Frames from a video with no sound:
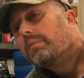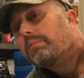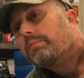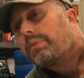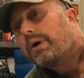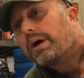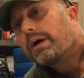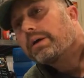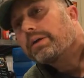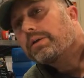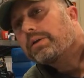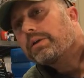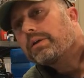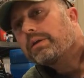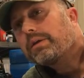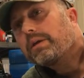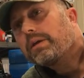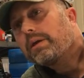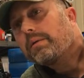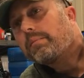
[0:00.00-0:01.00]
but
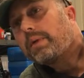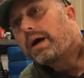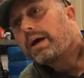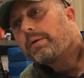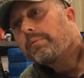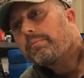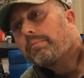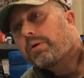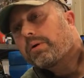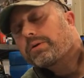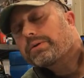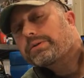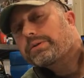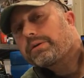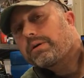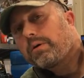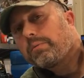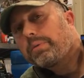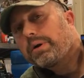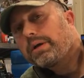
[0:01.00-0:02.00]
in my
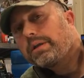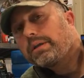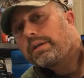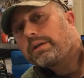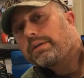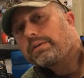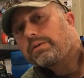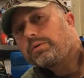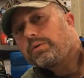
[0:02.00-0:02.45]
personal opinion,